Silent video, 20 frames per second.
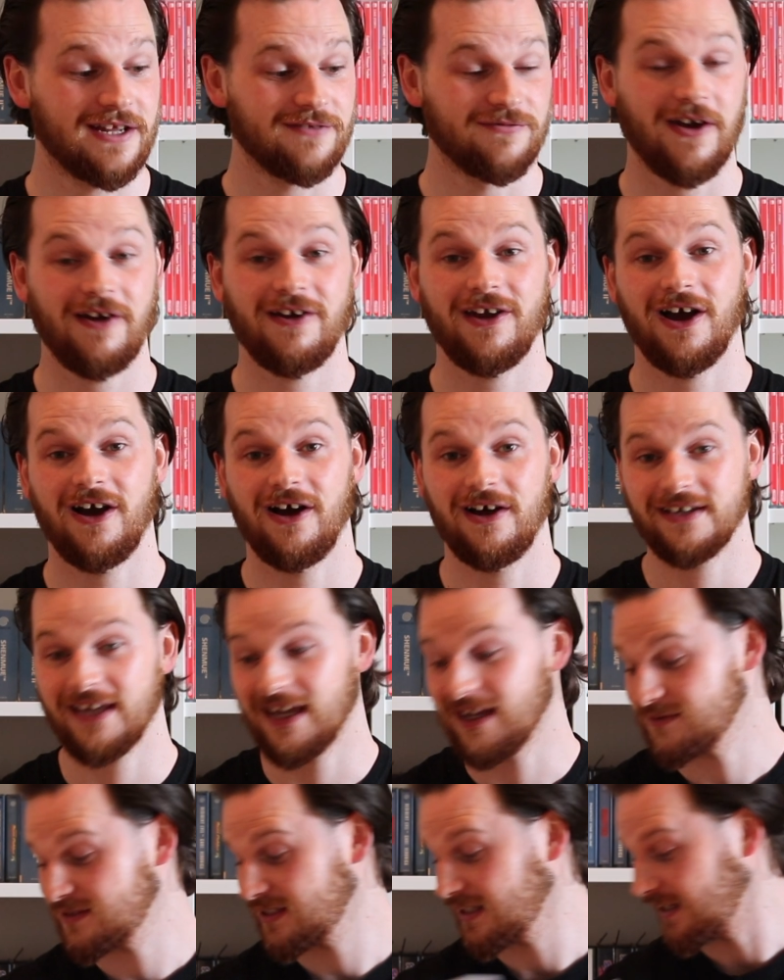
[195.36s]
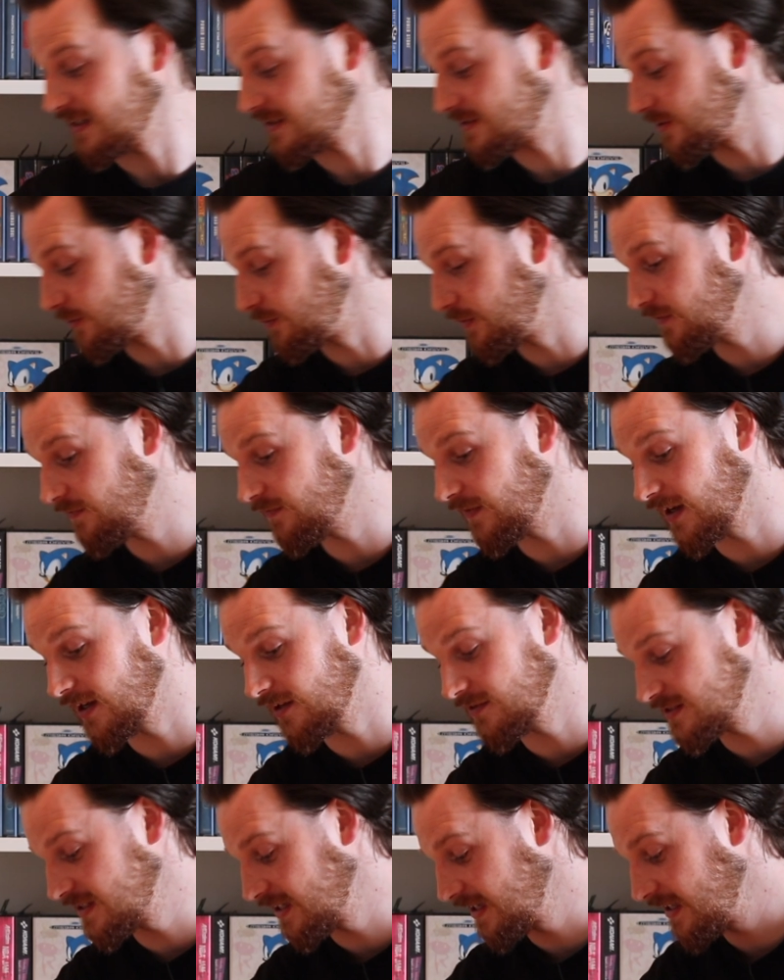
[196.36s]
a very hard game to get into, we
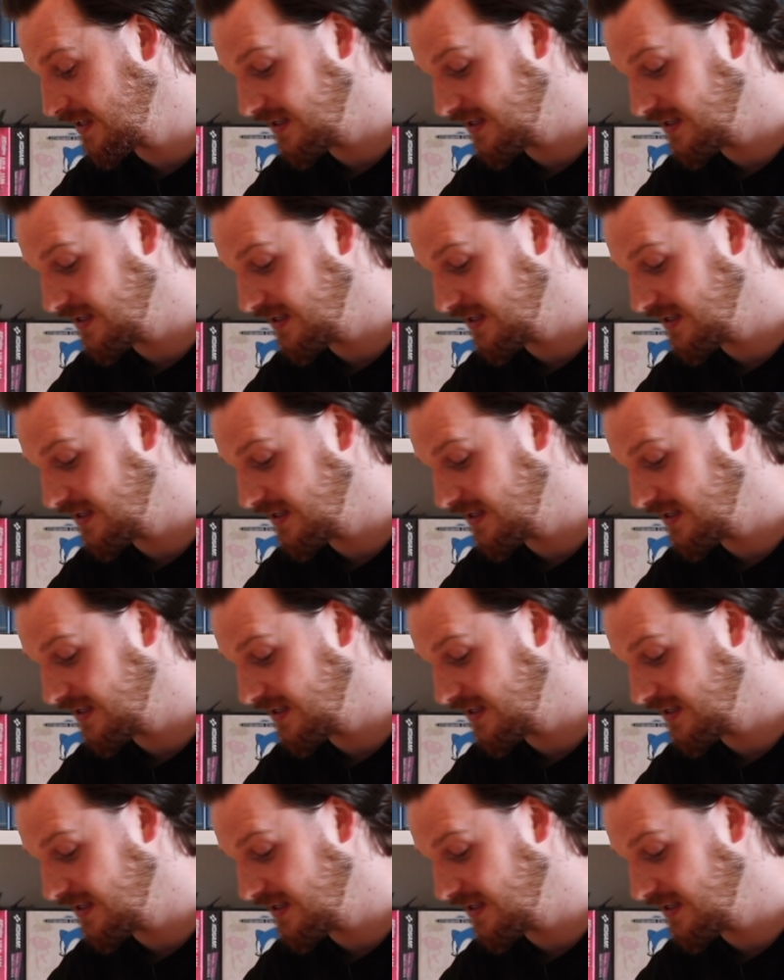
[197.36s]
found.